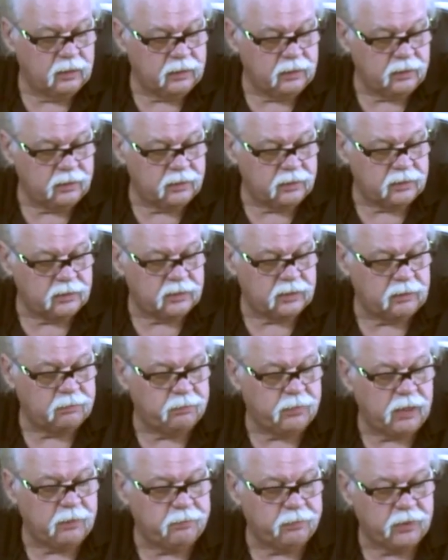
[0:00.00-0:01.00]
Here's the
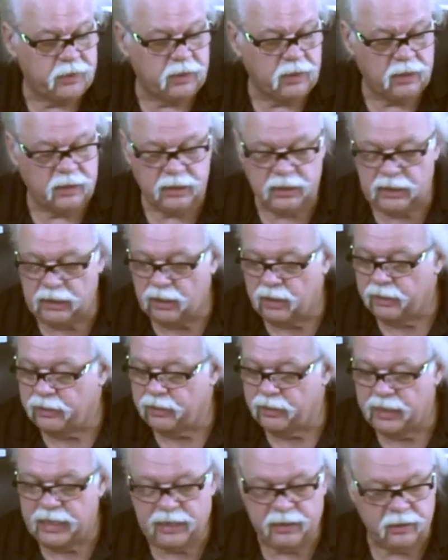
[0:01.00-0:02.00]
bumper on the
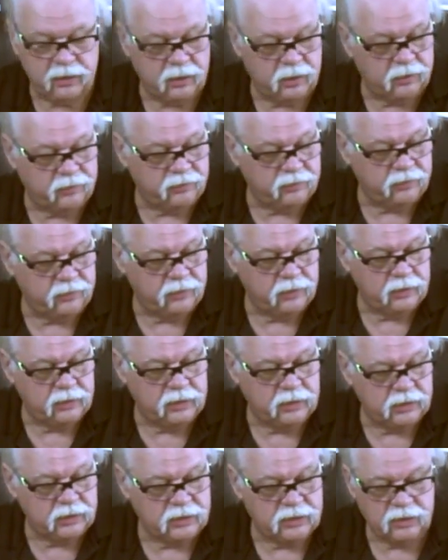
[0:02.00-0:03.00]
other end of
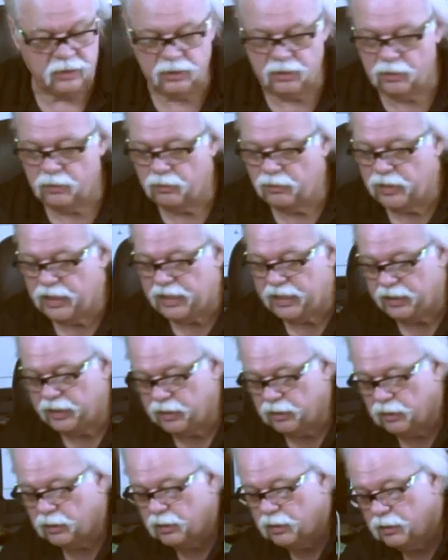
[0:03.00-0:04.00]
this
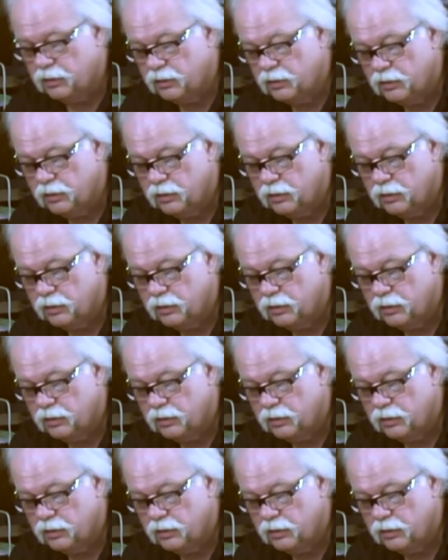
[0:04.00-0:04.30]
radial